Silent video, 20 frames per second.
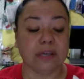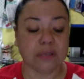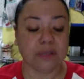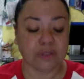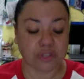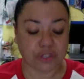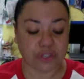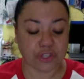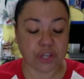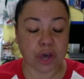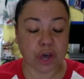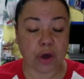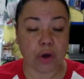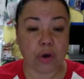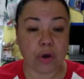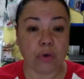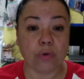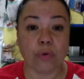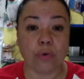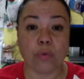
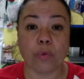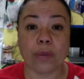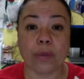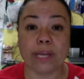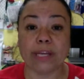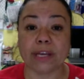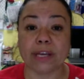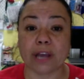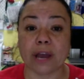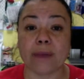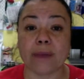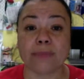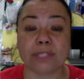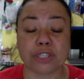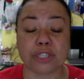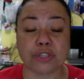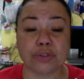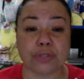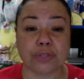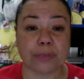So when it comes
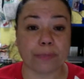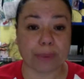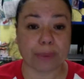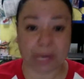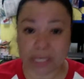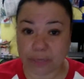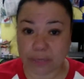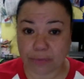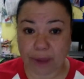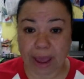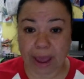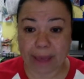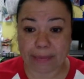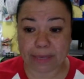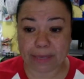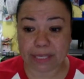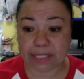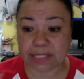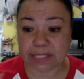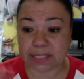to the bunny
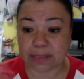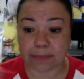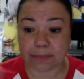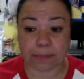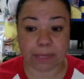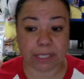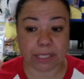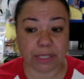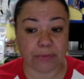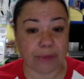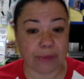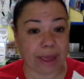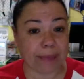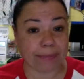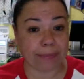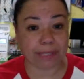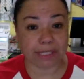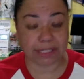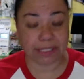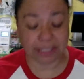rabbits and the bunny
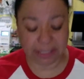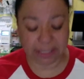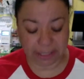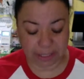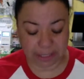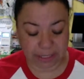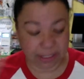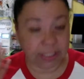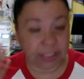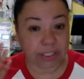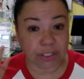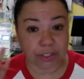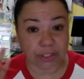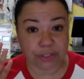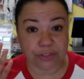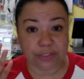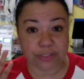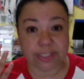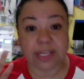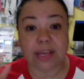rabbit
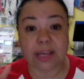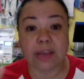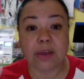ears,